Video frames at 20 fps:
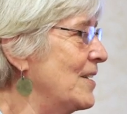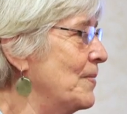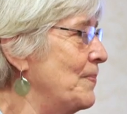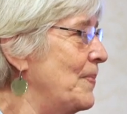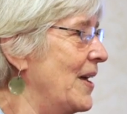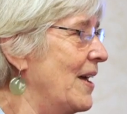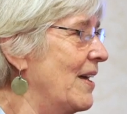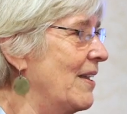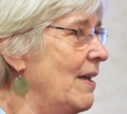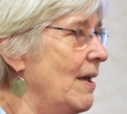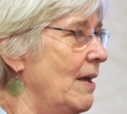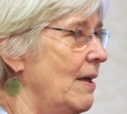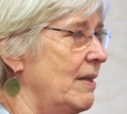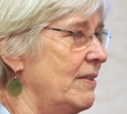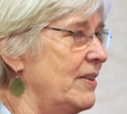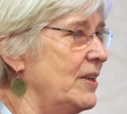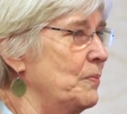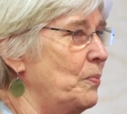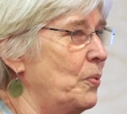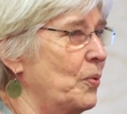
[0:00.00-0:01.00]

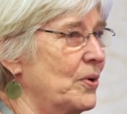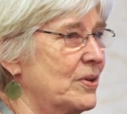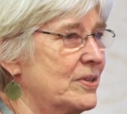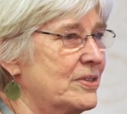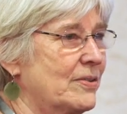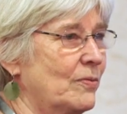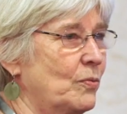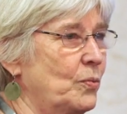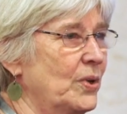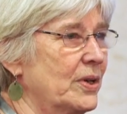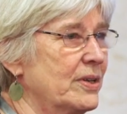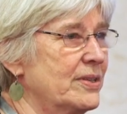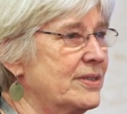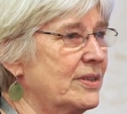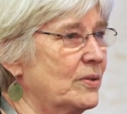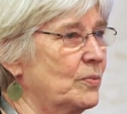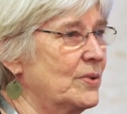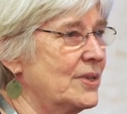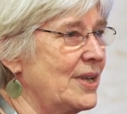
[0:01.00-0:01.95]
about the importance of Wilson.